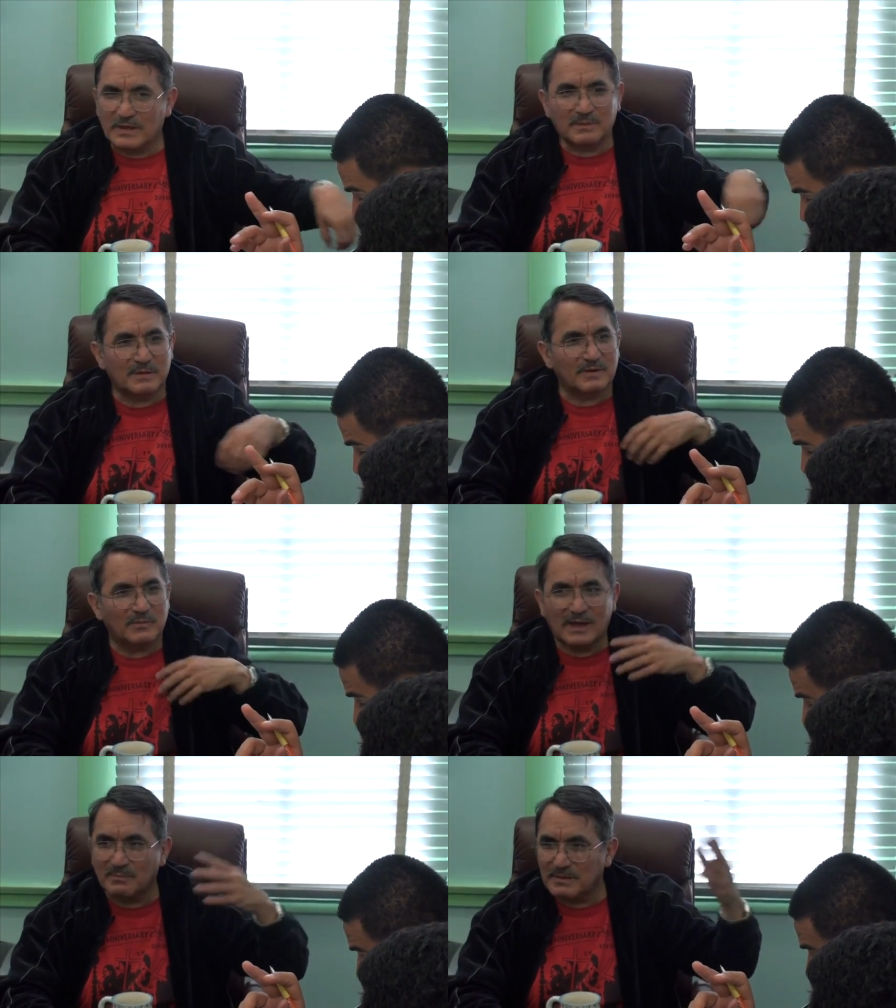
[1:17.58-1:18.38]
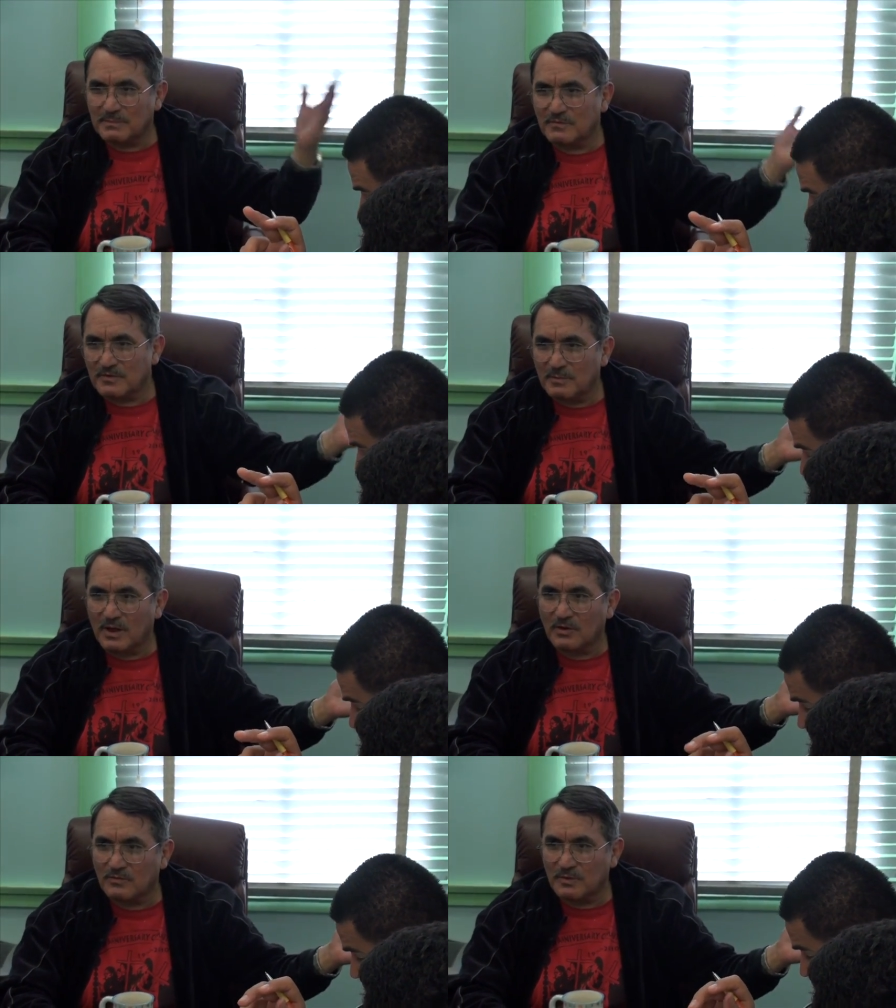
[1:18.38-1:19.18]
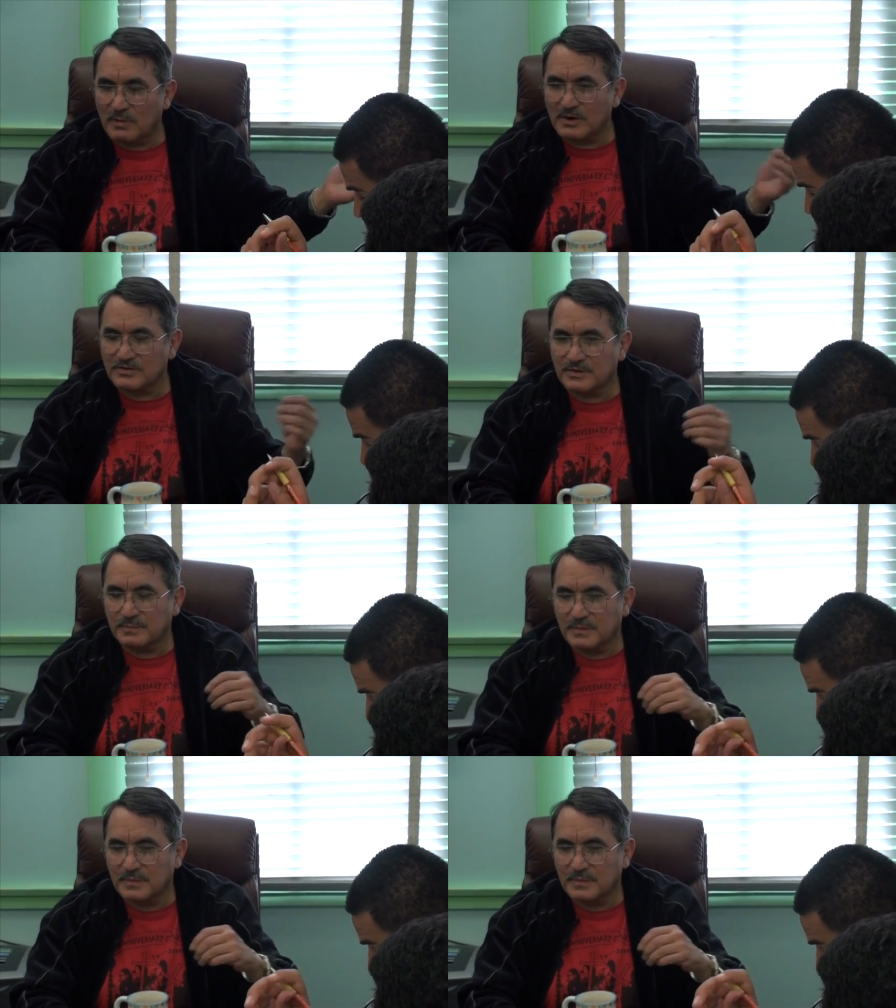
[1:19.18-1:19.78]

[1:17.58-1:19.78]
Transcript: we had been, we had people from all over March.